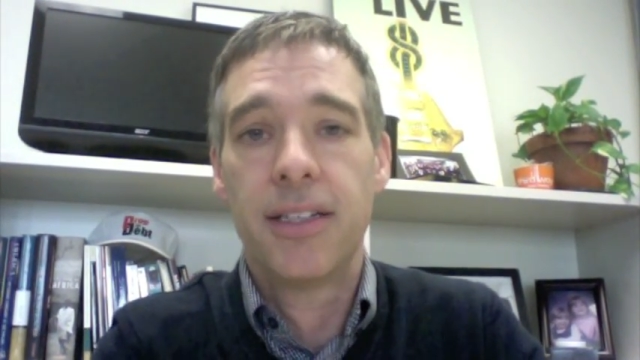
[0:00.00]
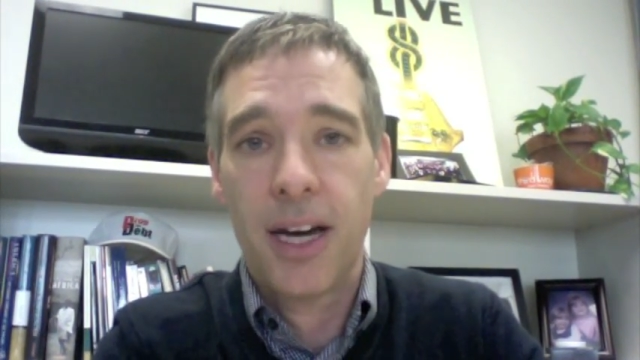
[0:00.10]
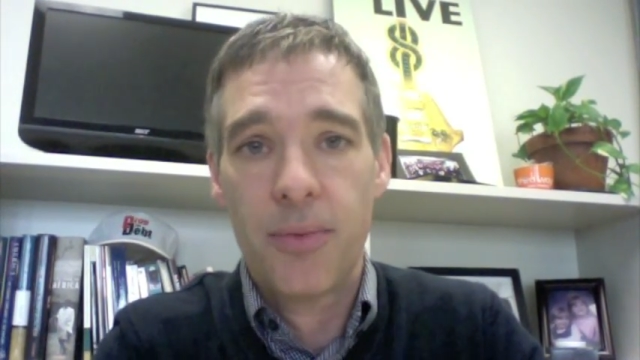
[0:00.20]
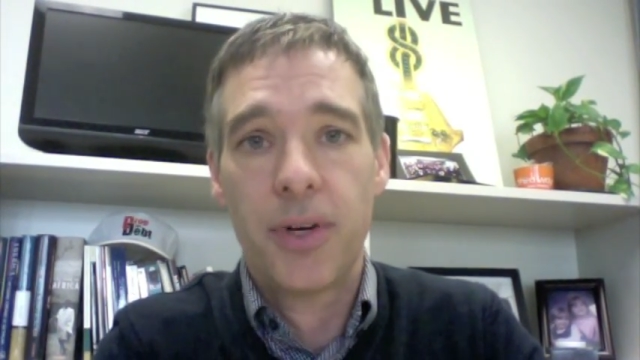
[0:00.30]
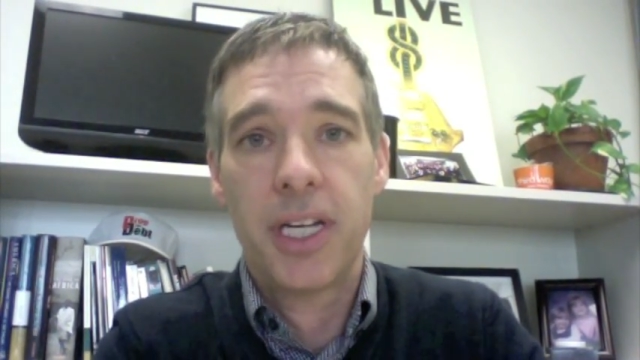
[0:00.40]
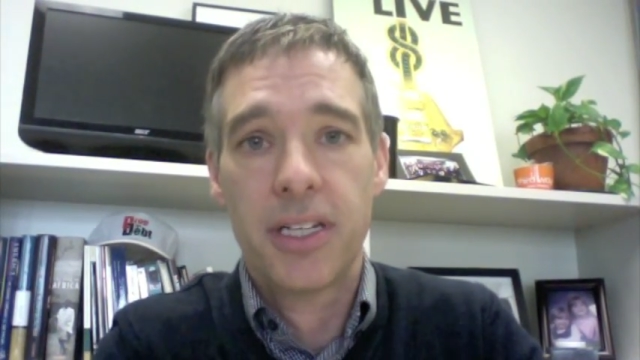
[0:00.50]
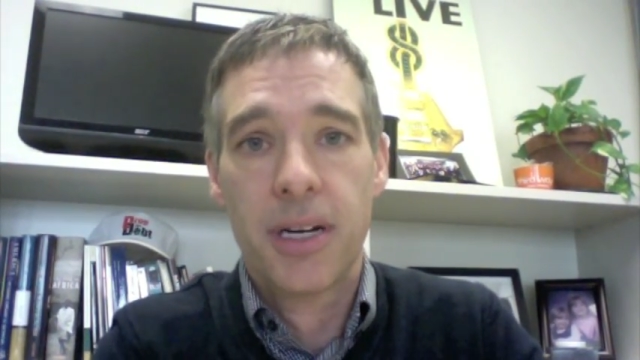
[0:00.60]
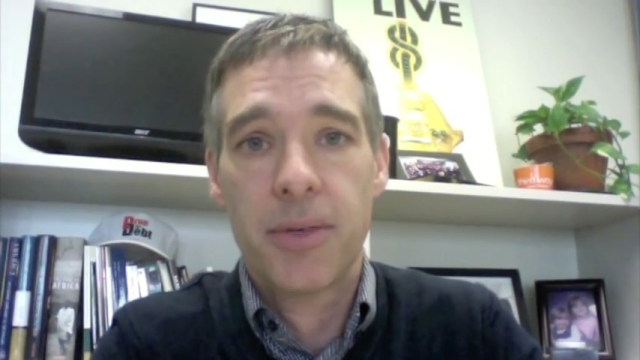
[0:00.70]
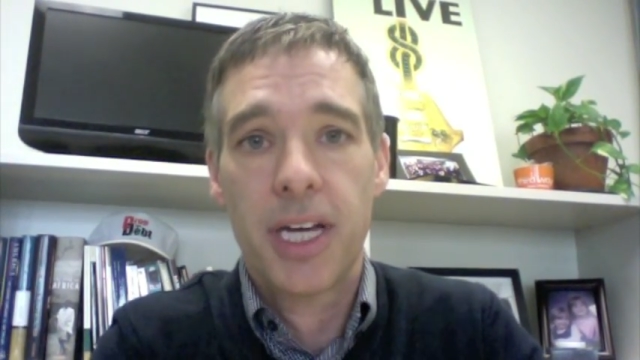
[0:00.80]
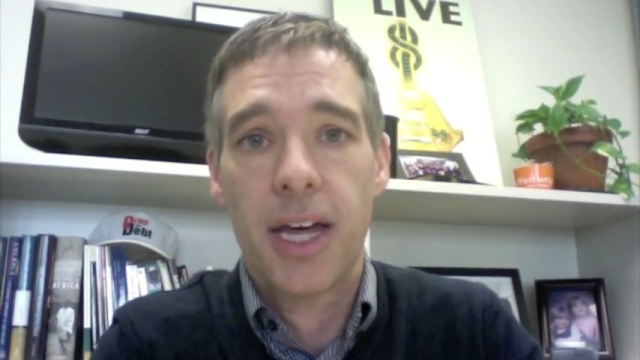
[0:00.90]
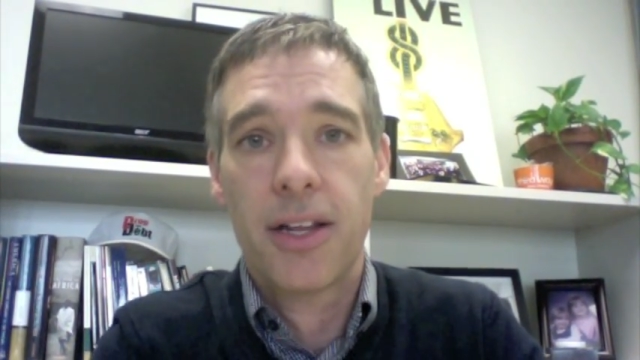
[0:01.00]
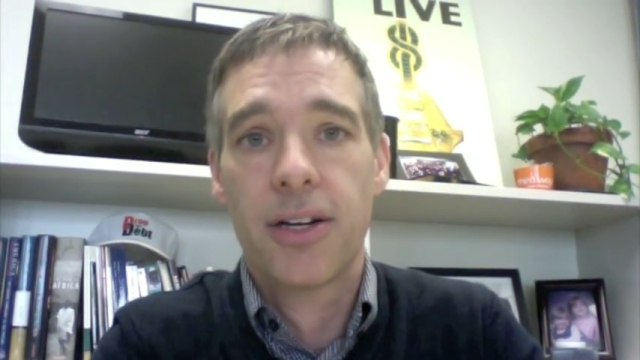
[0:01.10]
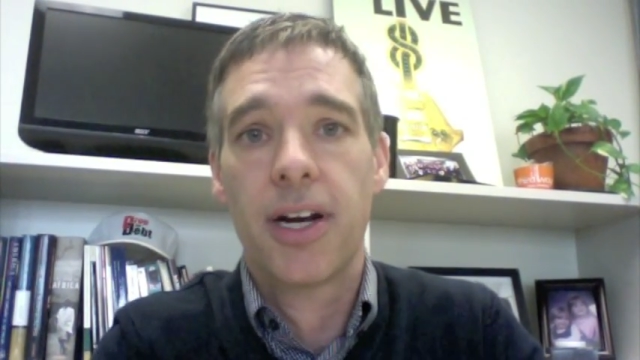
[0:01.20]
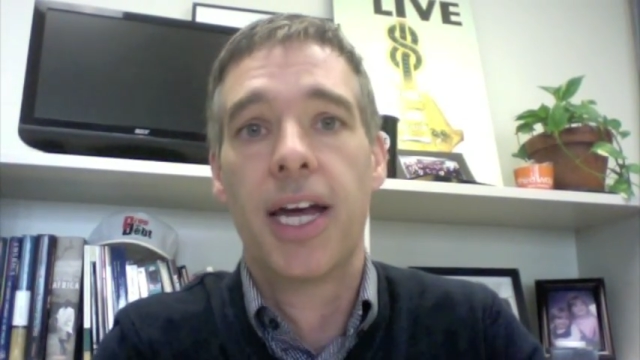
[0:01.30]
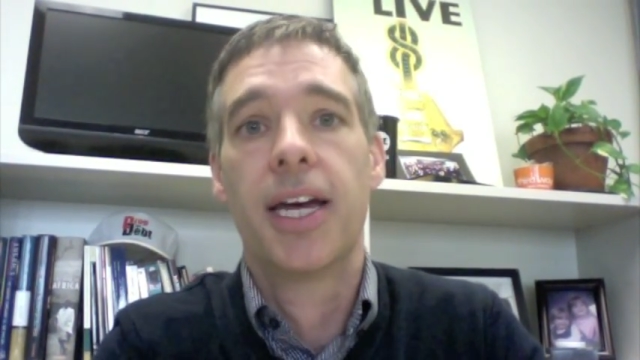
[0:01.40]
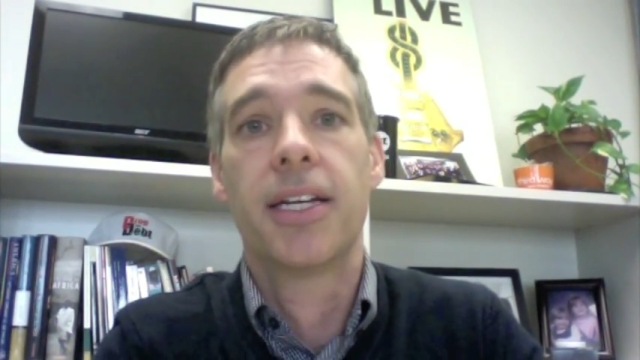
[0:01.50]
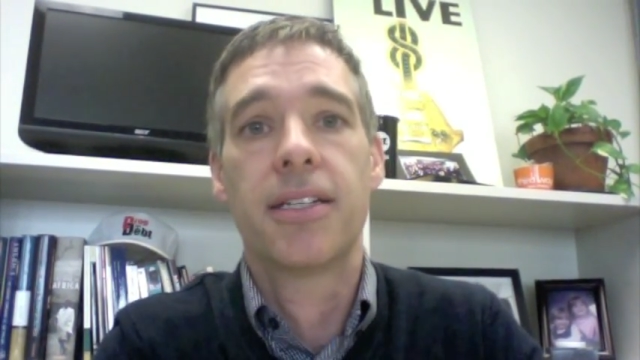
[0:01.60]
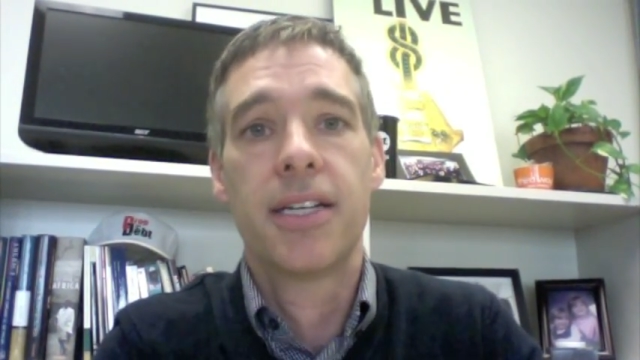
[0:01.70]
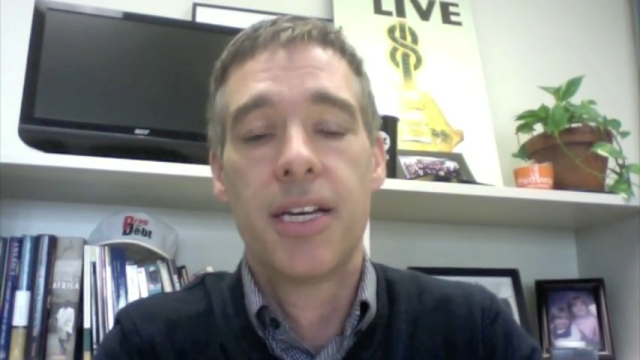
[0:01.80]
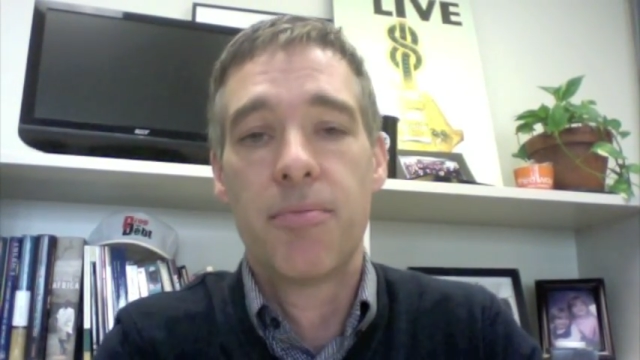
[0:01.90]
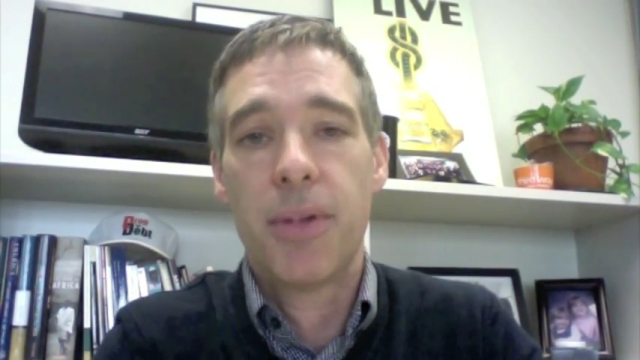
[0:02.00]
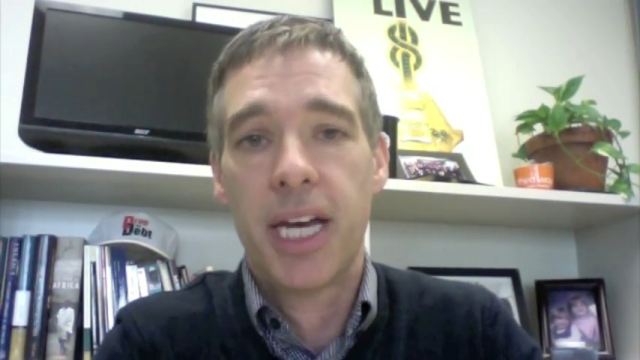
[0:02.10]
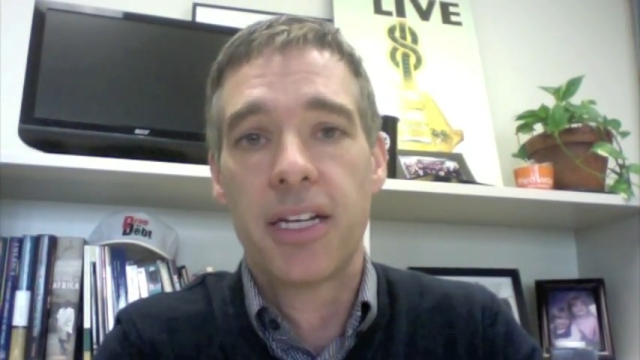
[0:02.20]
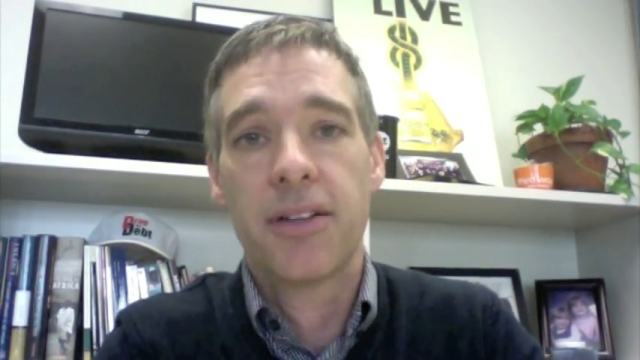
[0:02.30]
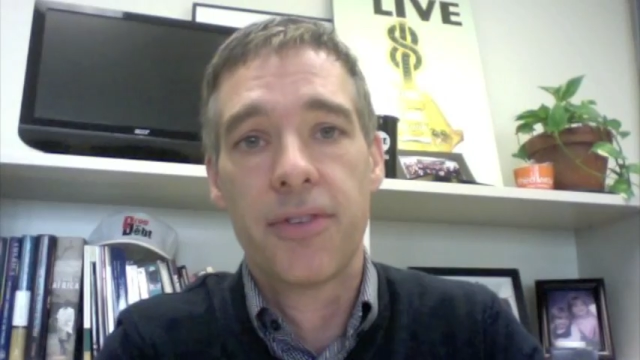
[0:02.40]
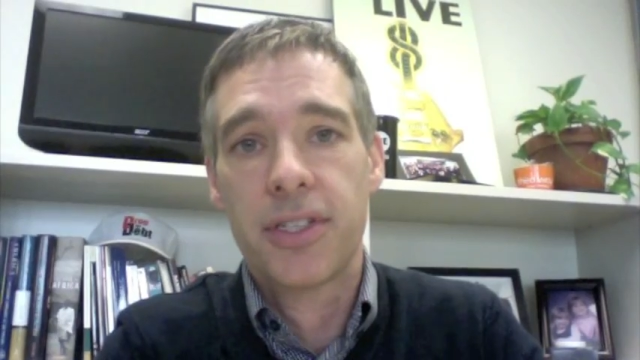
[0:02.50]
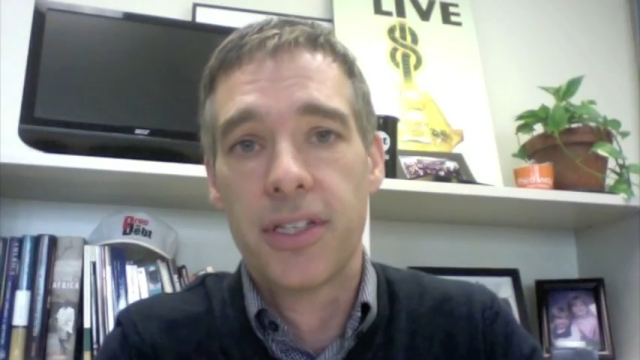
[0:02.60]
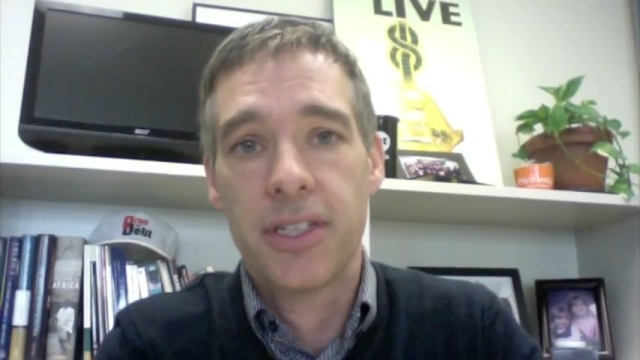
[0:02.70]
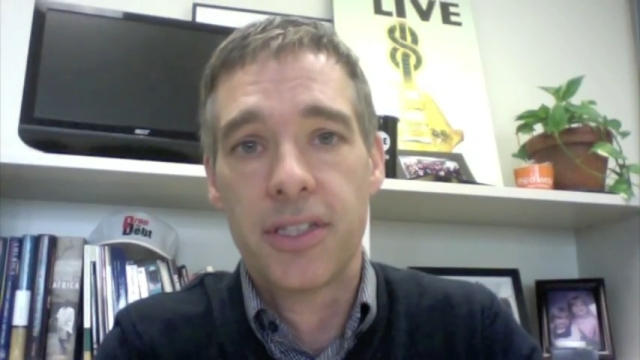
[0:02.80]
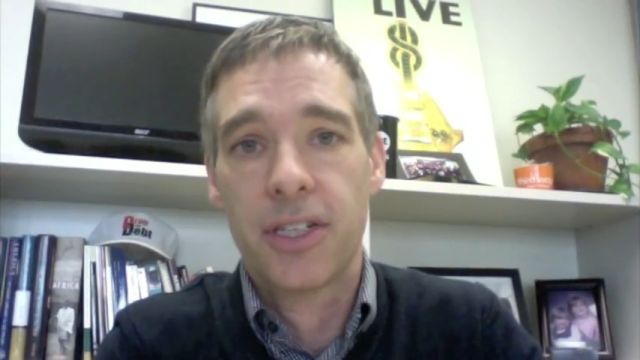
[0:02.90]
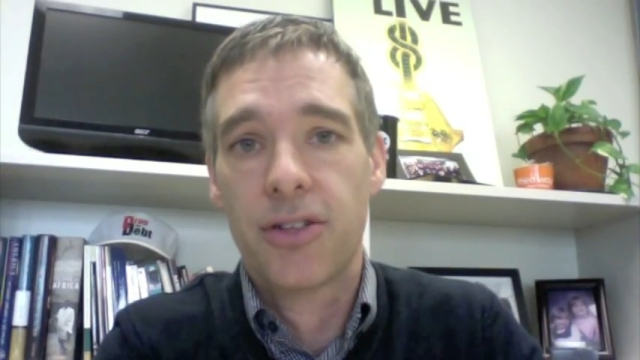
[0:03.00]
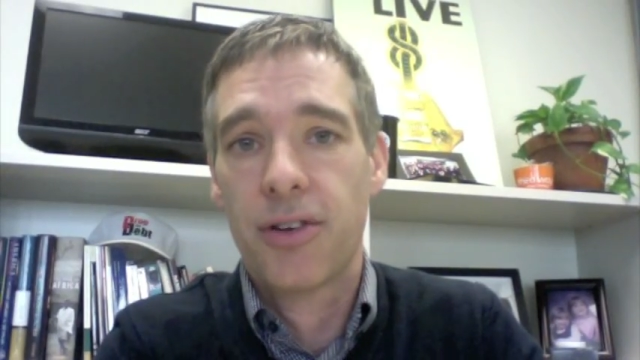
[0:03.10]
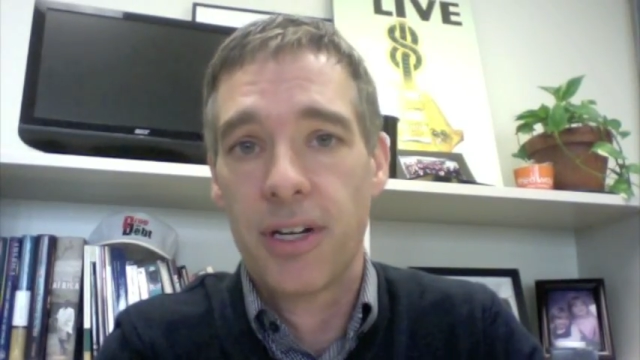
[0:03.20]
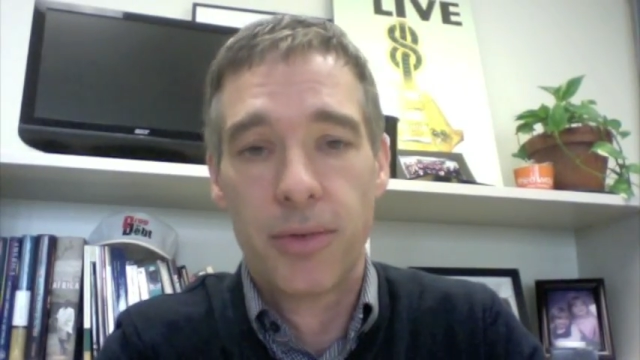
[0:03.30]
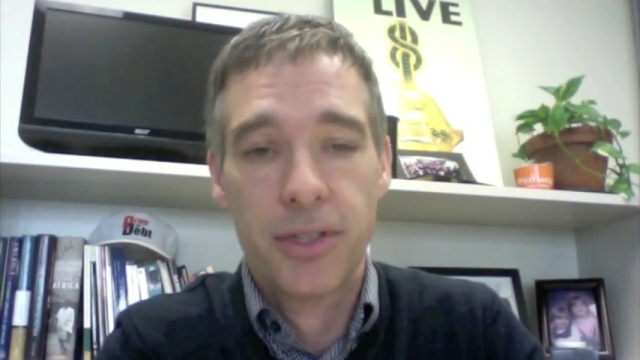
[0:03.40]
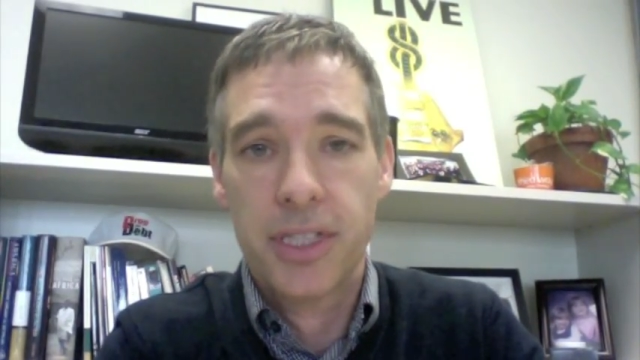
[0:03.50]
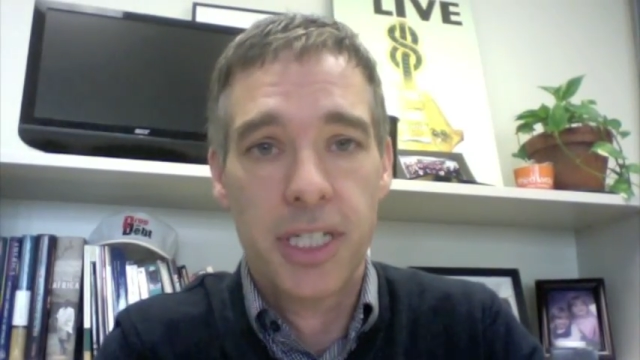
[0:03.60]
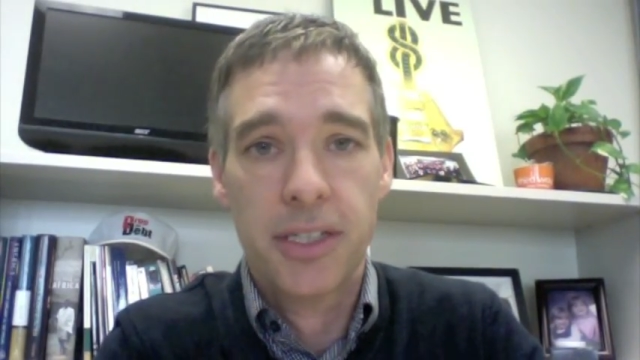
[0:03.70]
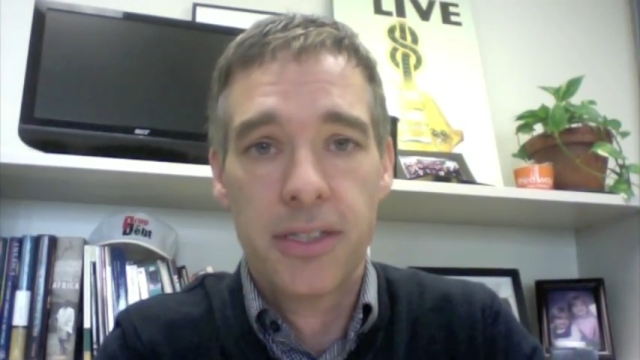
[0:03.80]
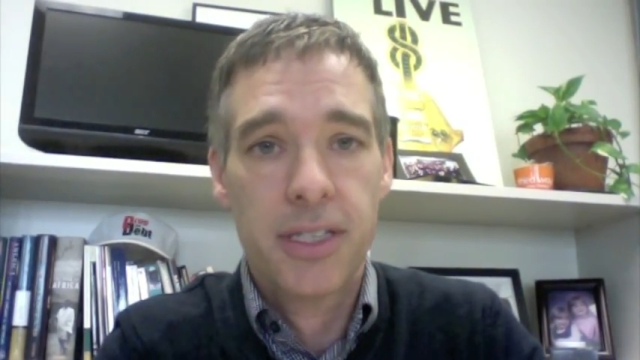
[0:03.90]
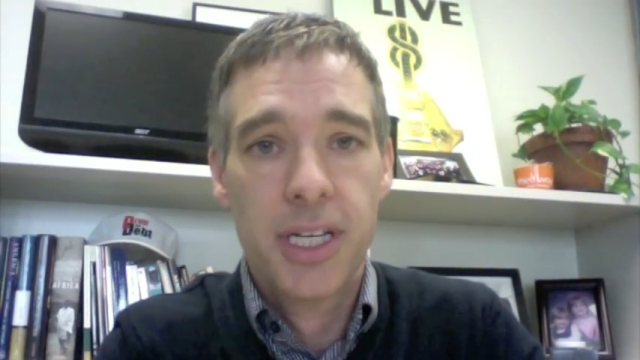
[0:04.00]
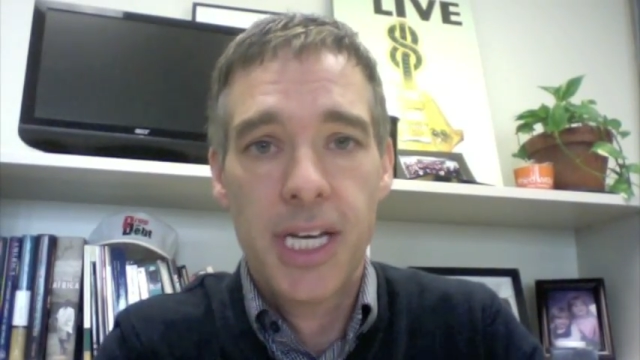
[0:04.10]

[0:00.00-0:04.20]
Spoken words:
yep, we need to come together and make a difference in this incredible disease.